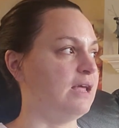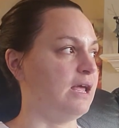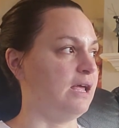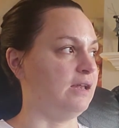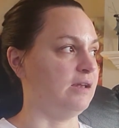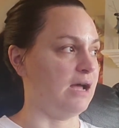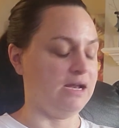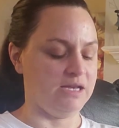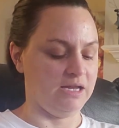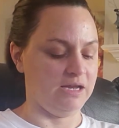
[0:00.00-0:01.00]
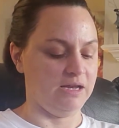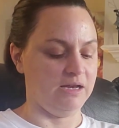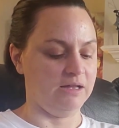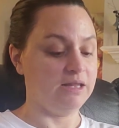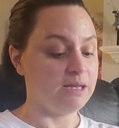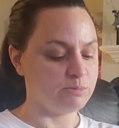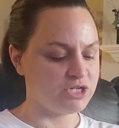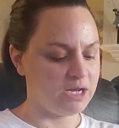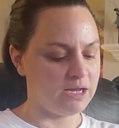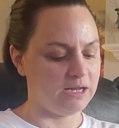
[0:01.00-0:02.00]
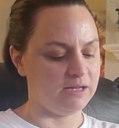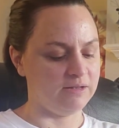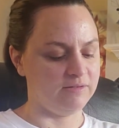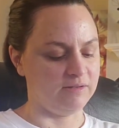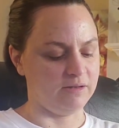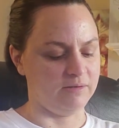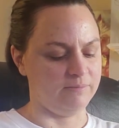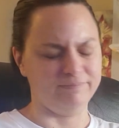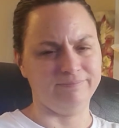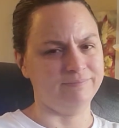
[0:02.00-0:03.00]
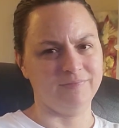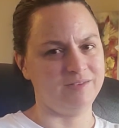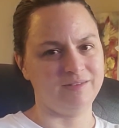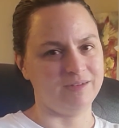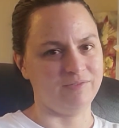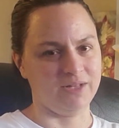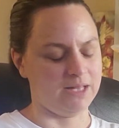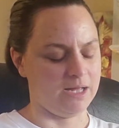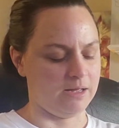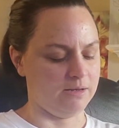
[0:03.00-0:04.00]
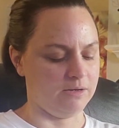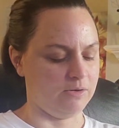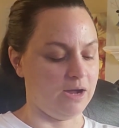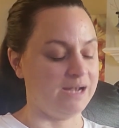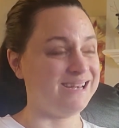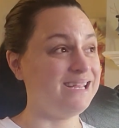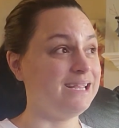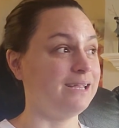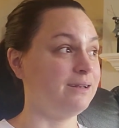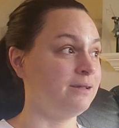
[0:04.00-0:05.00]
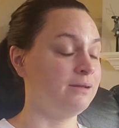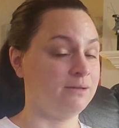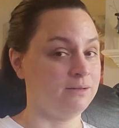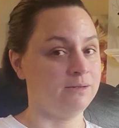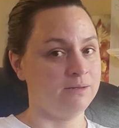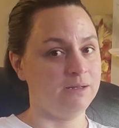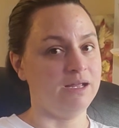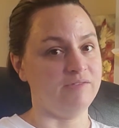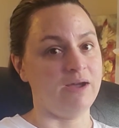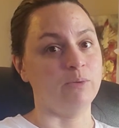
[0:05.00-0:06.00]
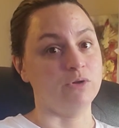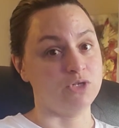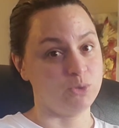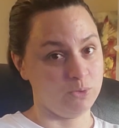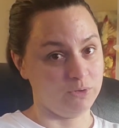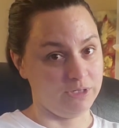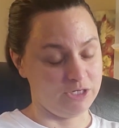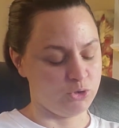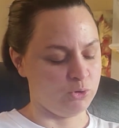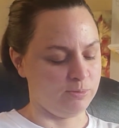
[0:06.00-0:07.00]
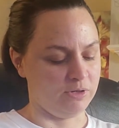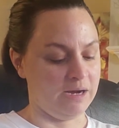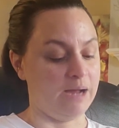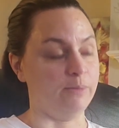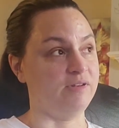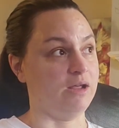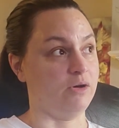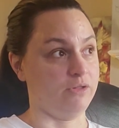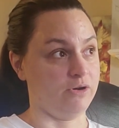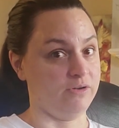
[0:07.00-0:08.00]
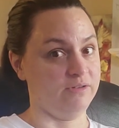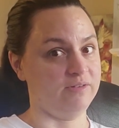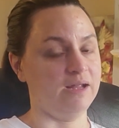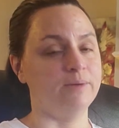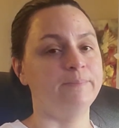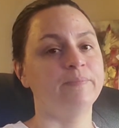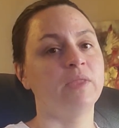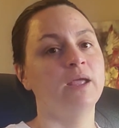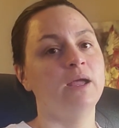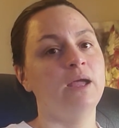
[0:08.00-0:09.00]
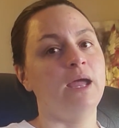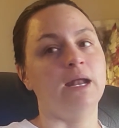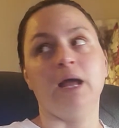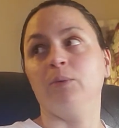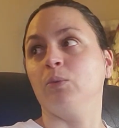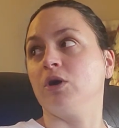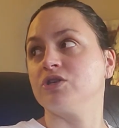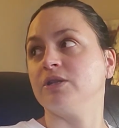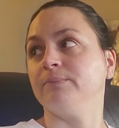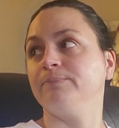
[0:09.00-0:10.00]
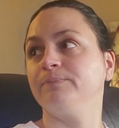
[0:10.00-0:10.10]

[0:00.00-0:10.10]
and I did lampshades and stuff like that. You know, if I were truly a trooper, I would take all the curtains down and I would wash them.